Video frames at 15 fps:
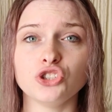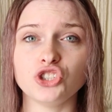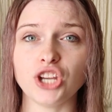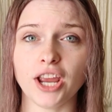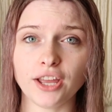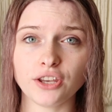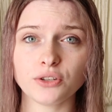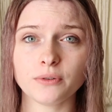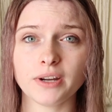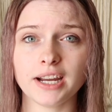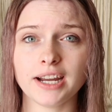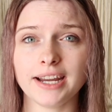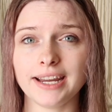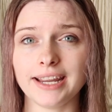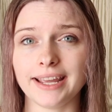
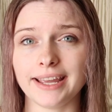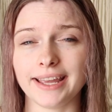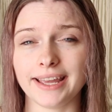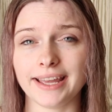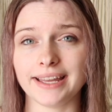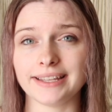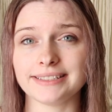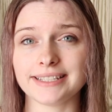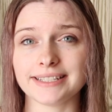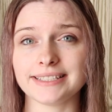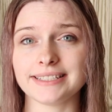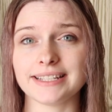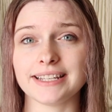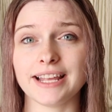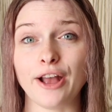January, and
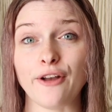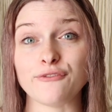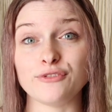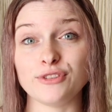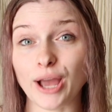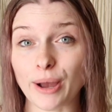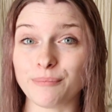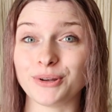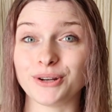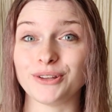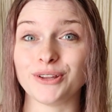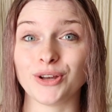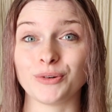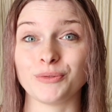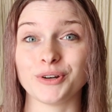since then have not put a
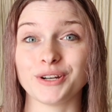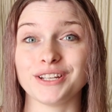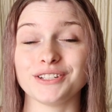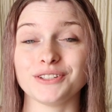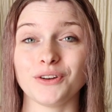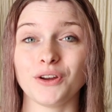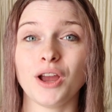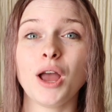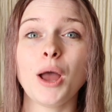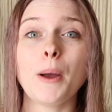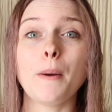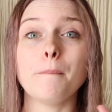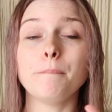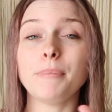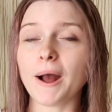lot of work into it.
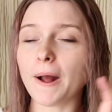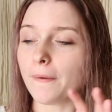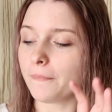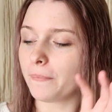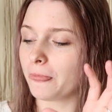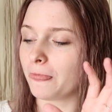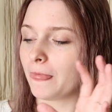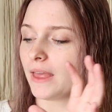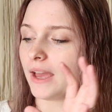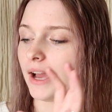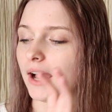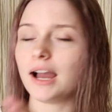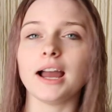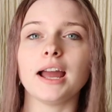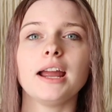But
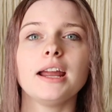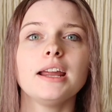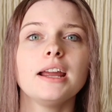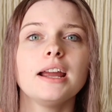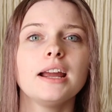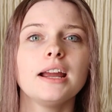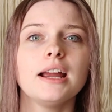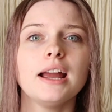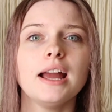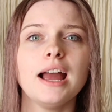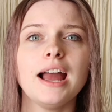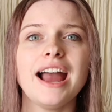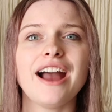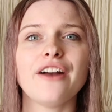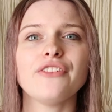I
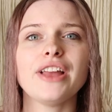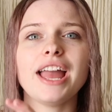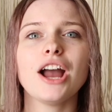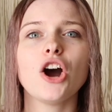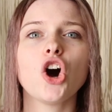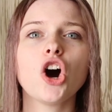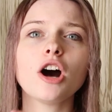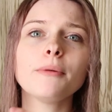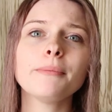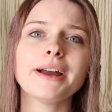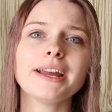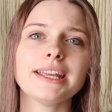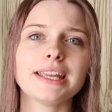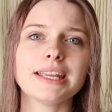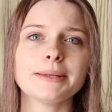have all
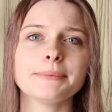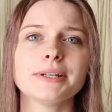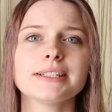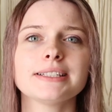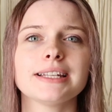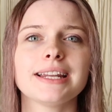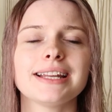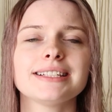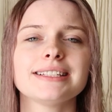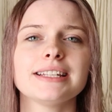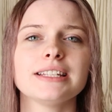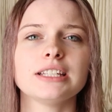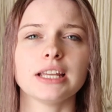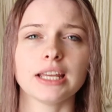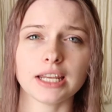my emails that I
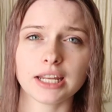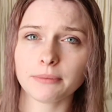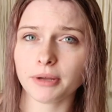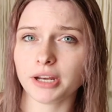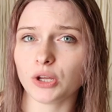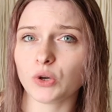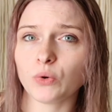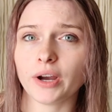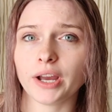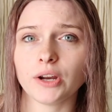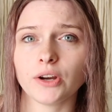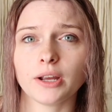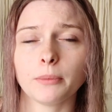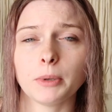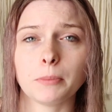send to anybody
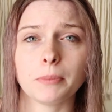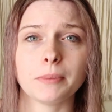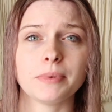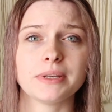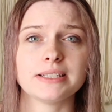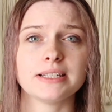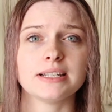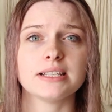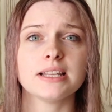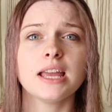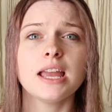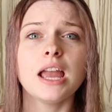inquiring about my business,